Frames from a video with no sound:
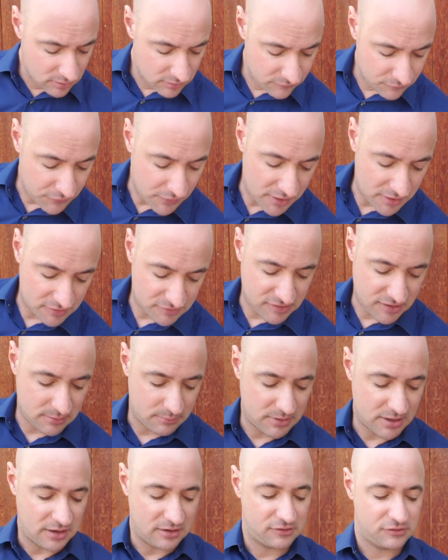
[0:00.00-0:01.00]
Fit in 10
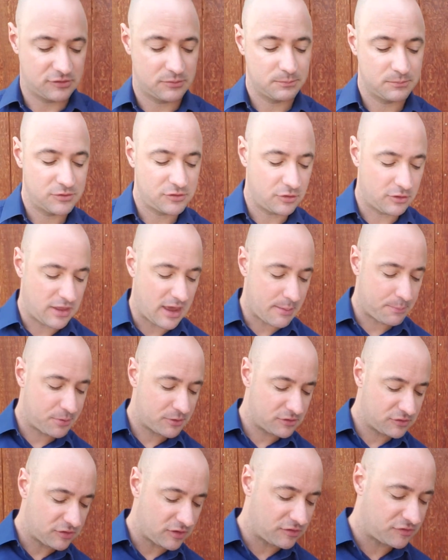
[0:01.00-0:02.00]
minutes. So that
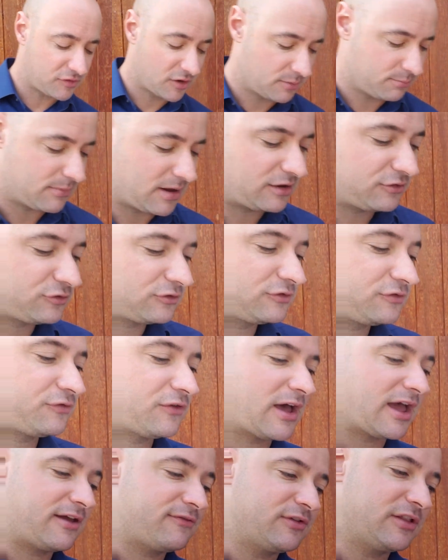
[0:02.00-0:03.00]
puts us on measures
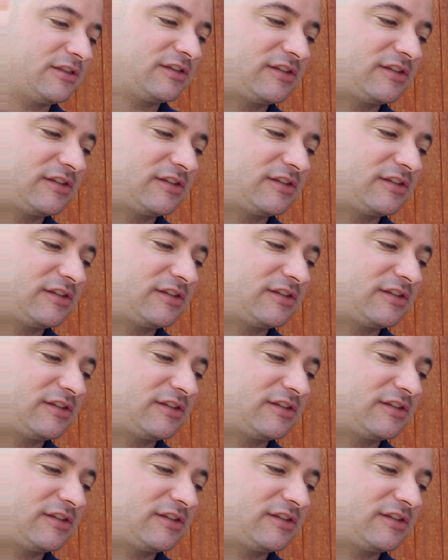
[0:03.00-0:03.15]
5 and